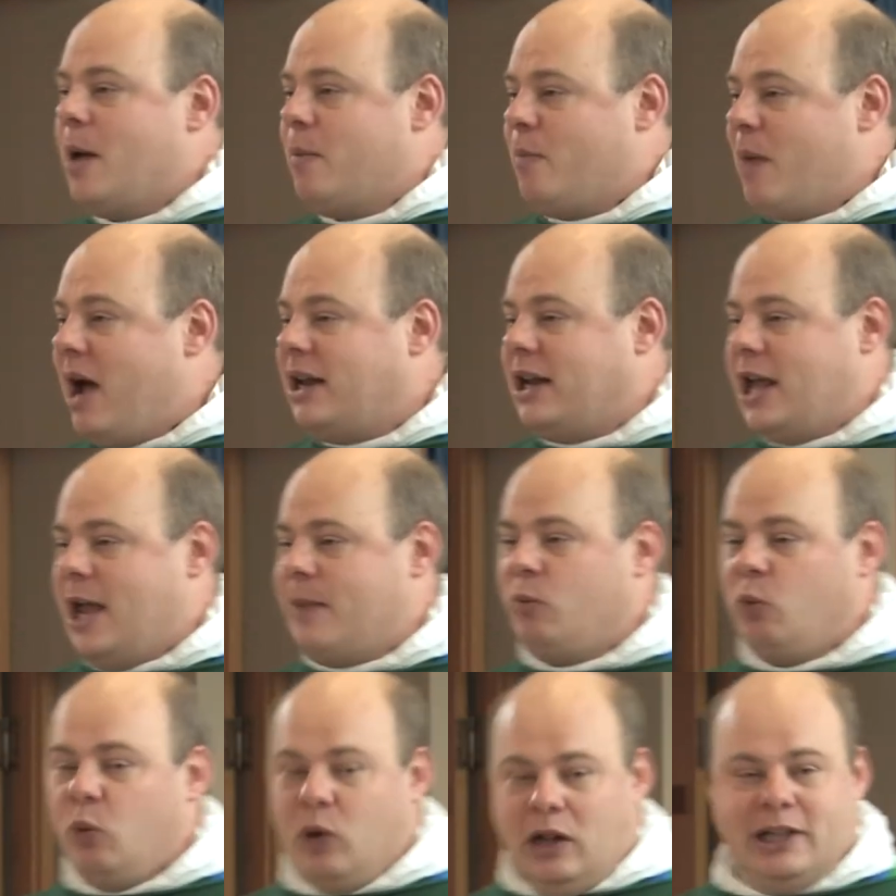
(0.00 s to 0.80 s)
My
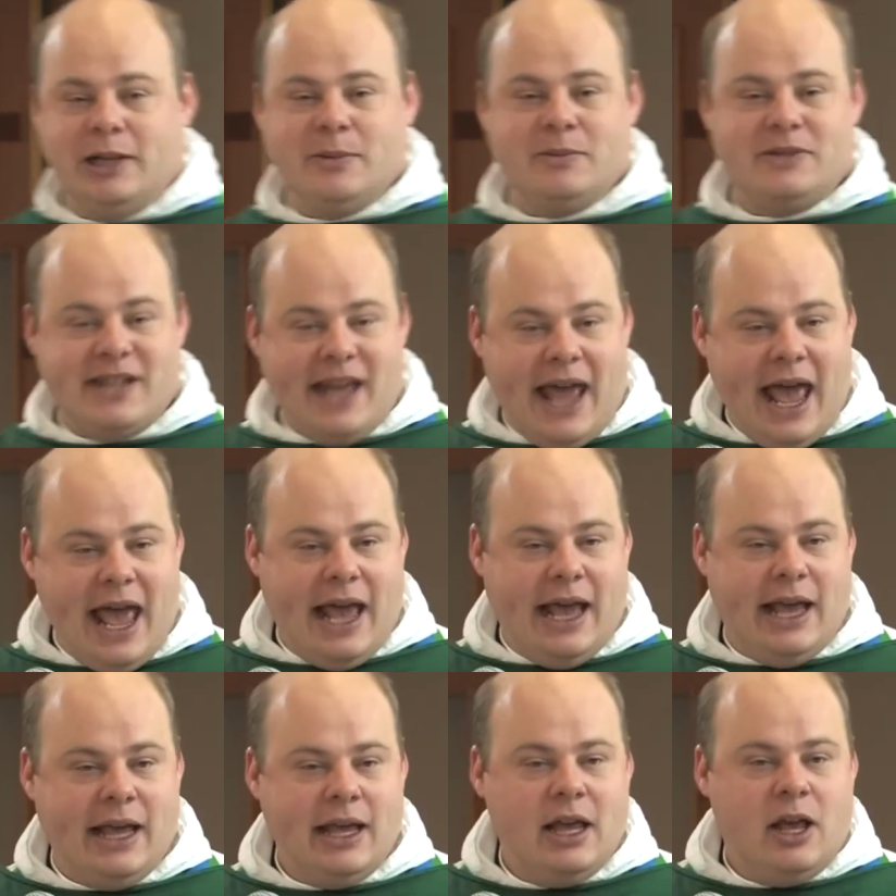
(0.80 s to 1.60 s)
name, William
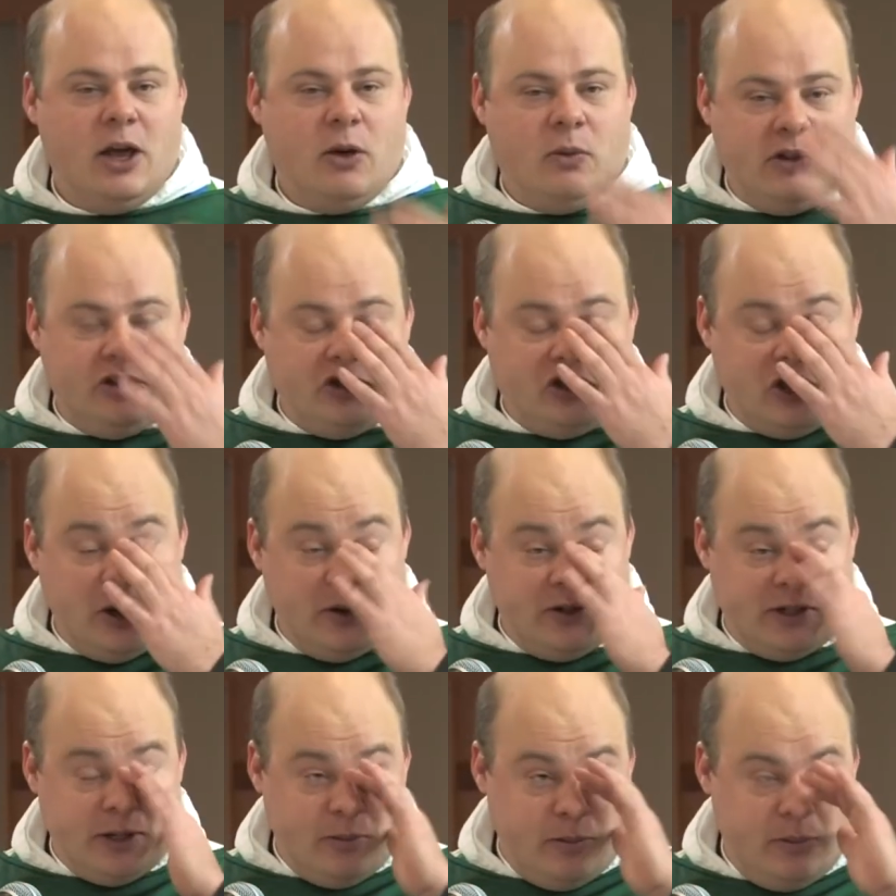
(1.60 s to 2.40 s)
Tay, was
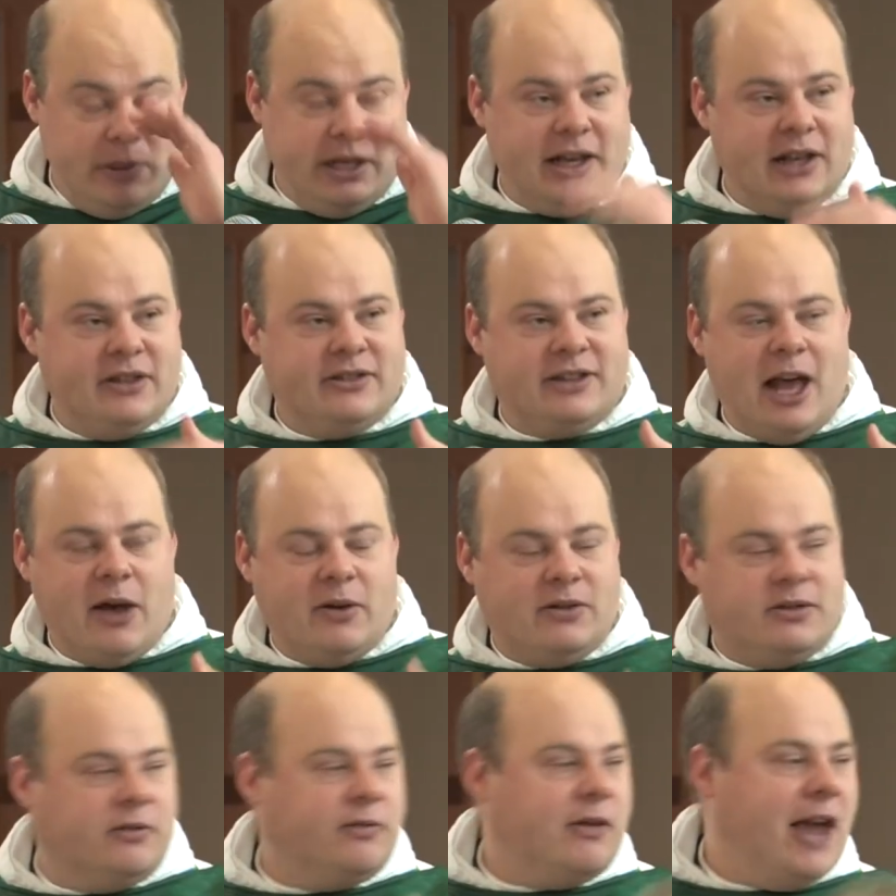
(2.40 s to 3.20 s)
chosen because that
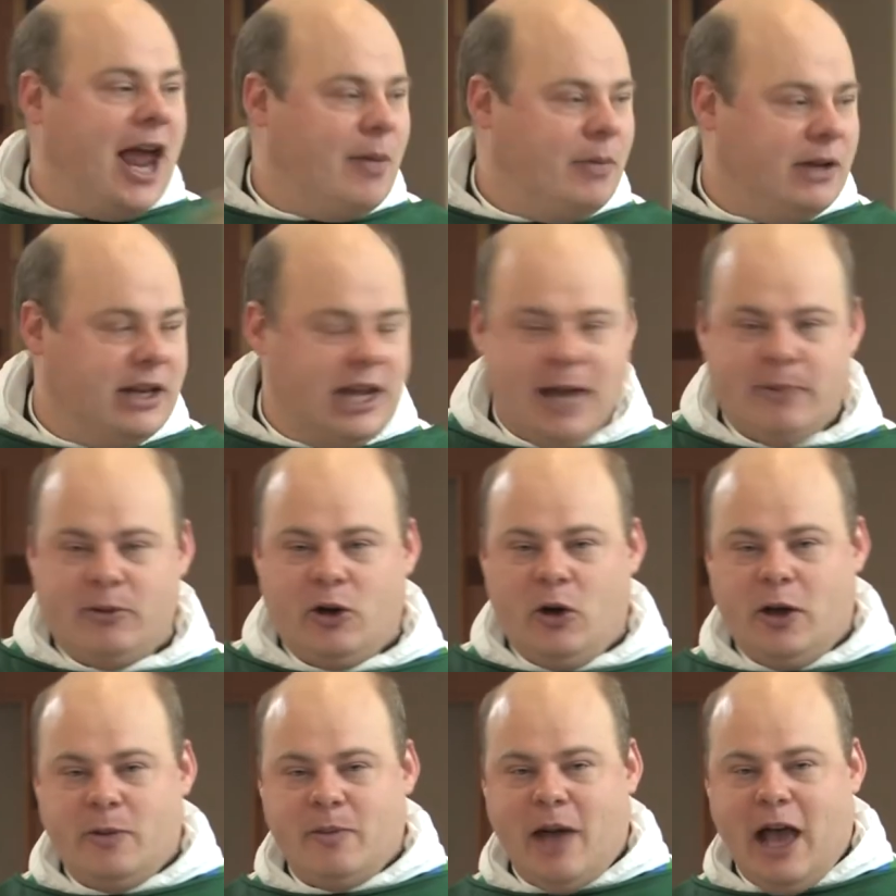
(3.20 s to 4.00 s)
was a family name
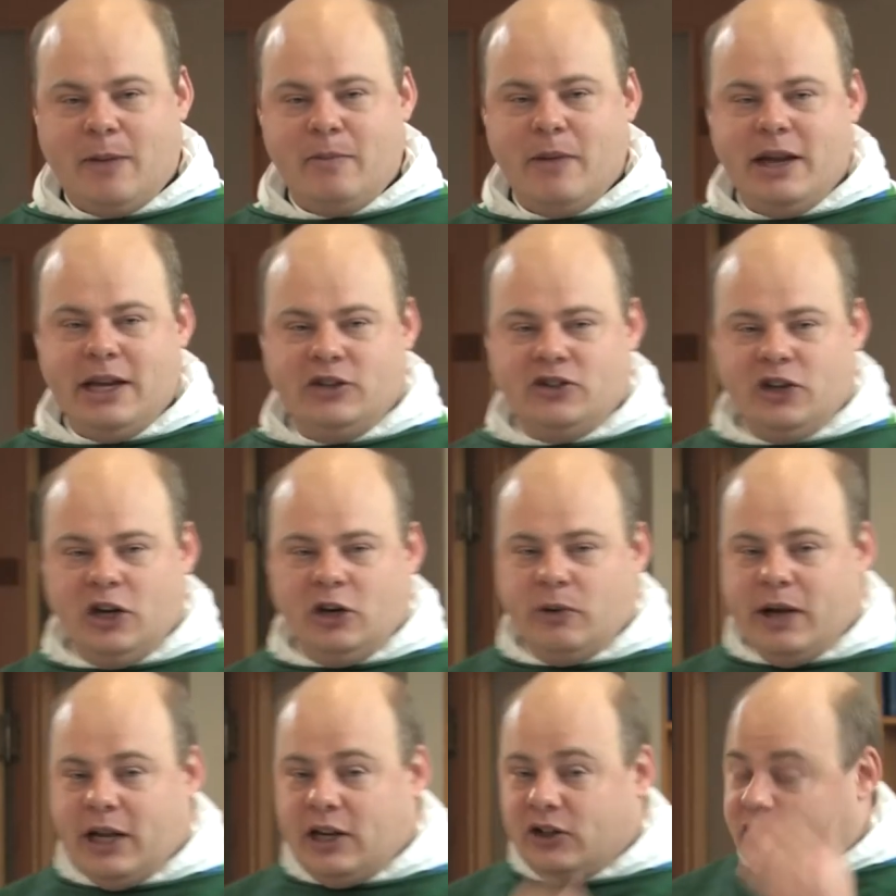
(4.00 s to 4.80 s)
going back many
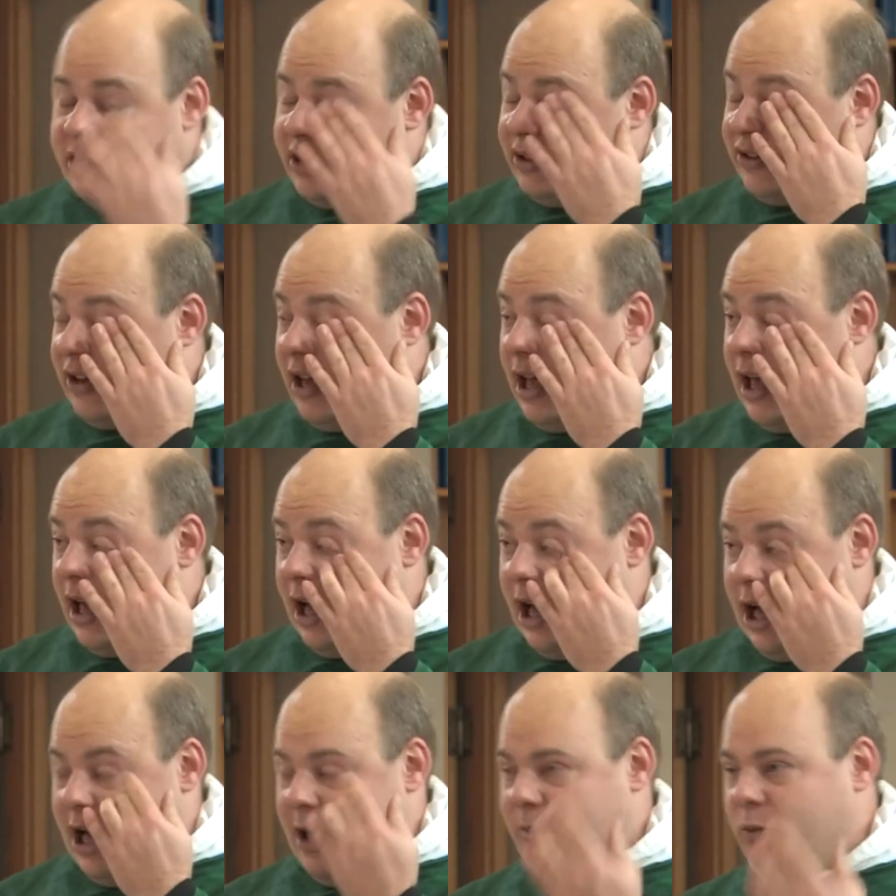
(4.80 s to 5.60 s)
generations.
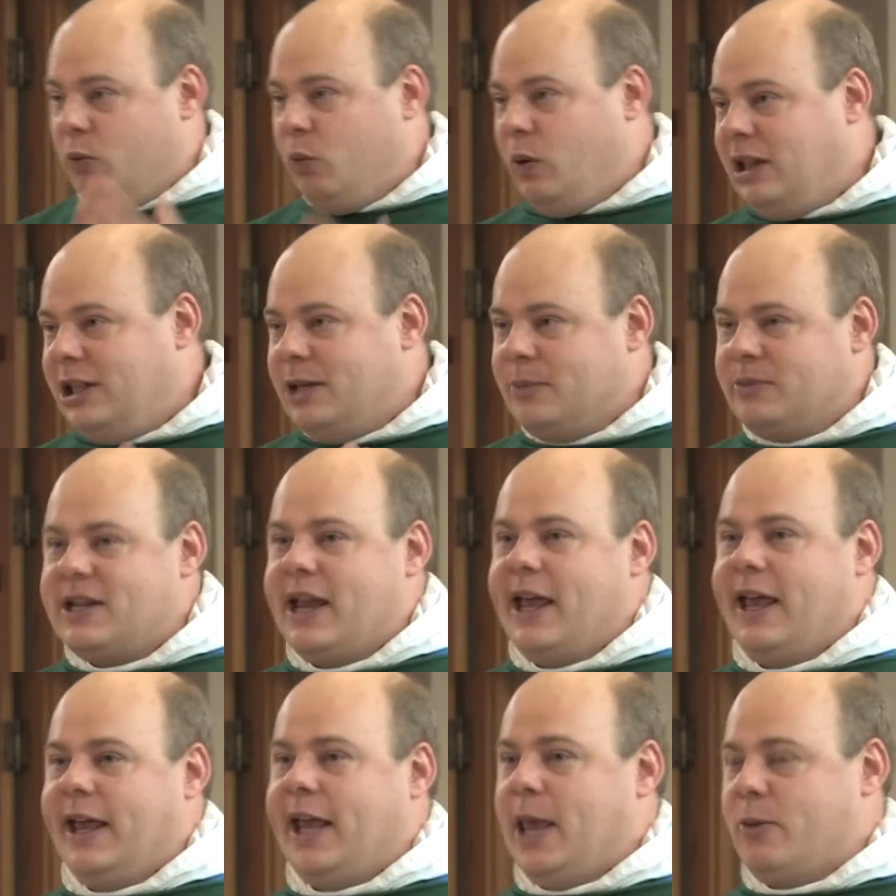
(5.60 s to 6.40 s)
Um, William
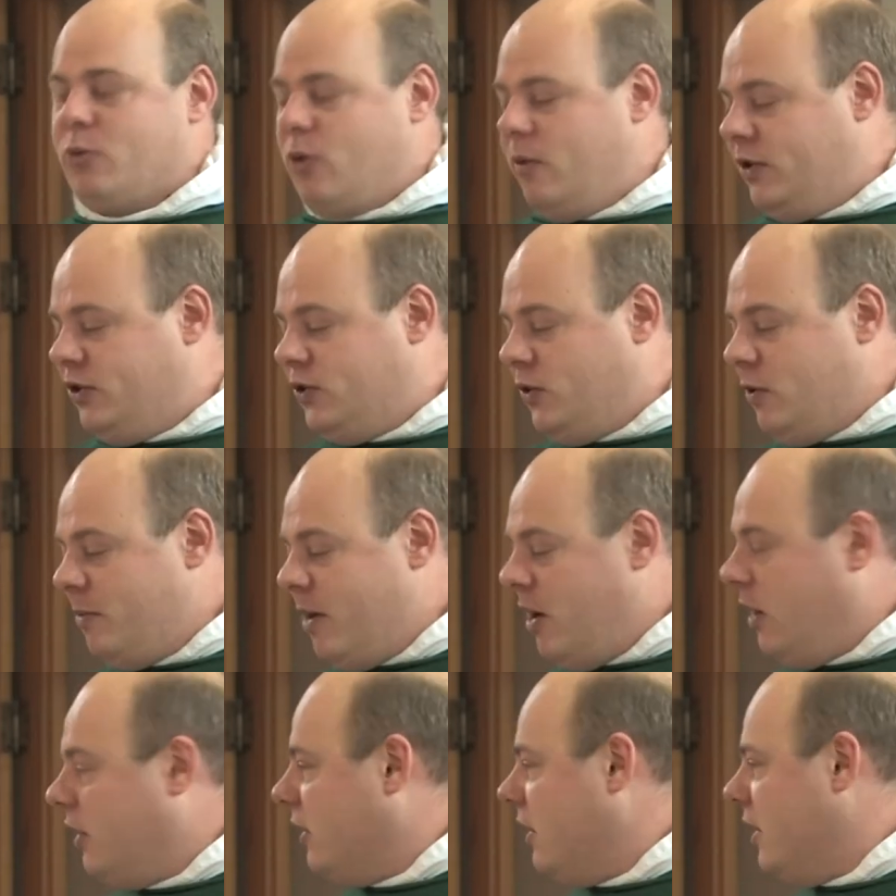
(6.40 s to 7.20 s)
Tay came over to
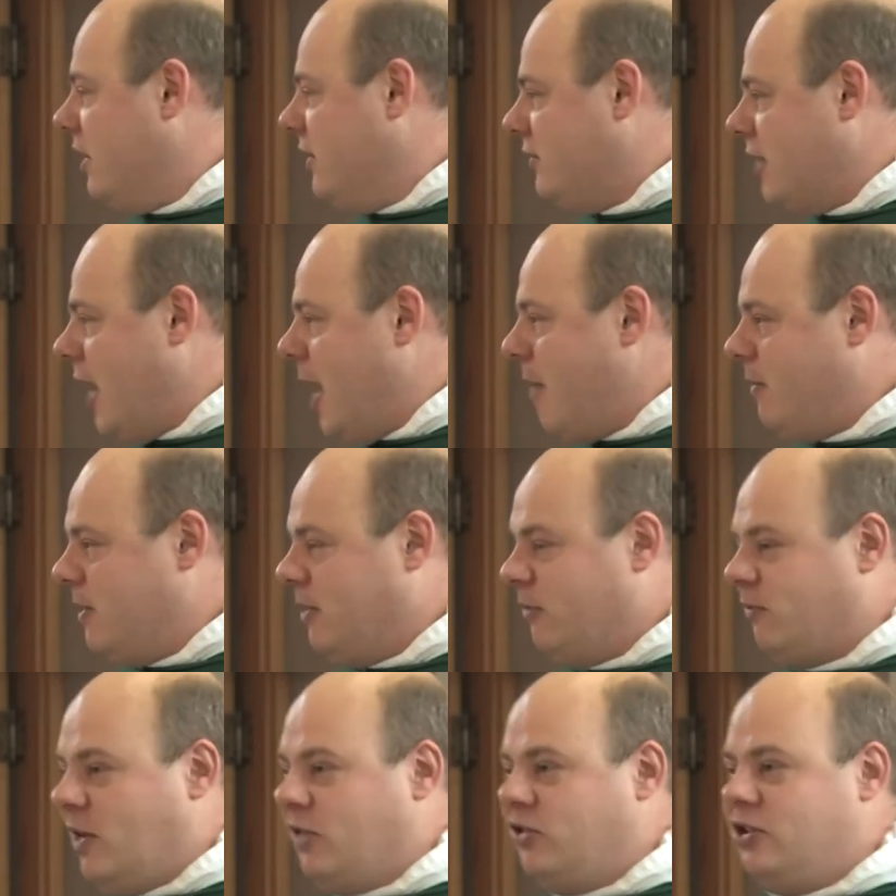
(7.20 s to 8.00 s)
America in time for
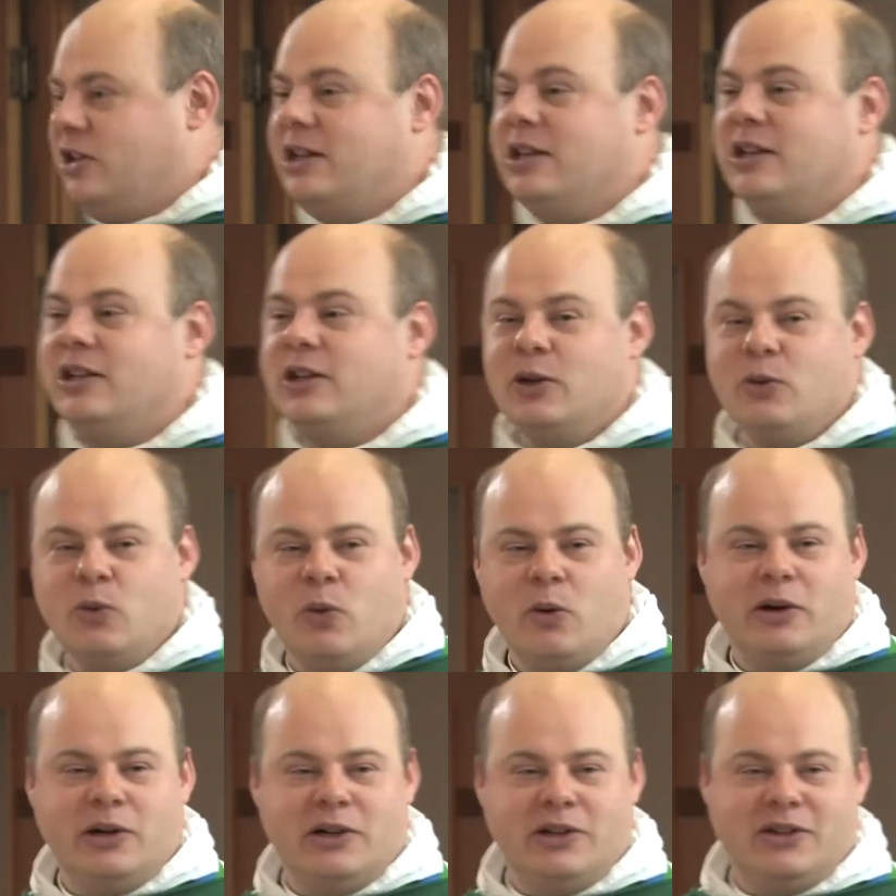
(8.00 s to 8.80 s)
the French and Indian
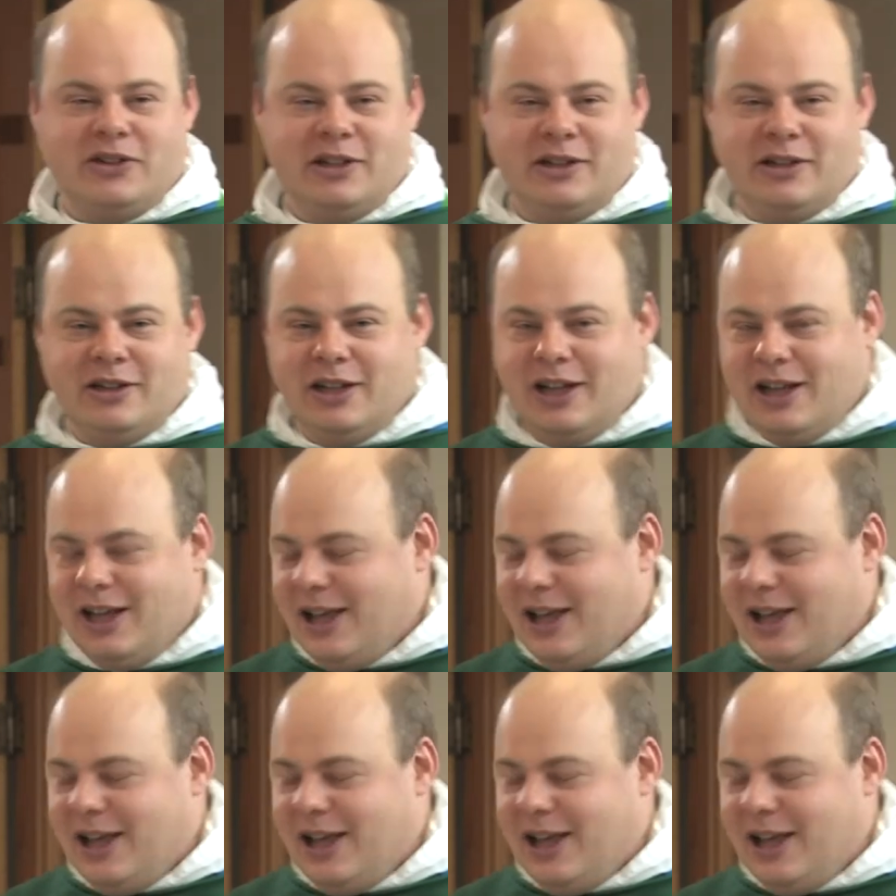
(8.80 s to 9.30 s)
Wars, and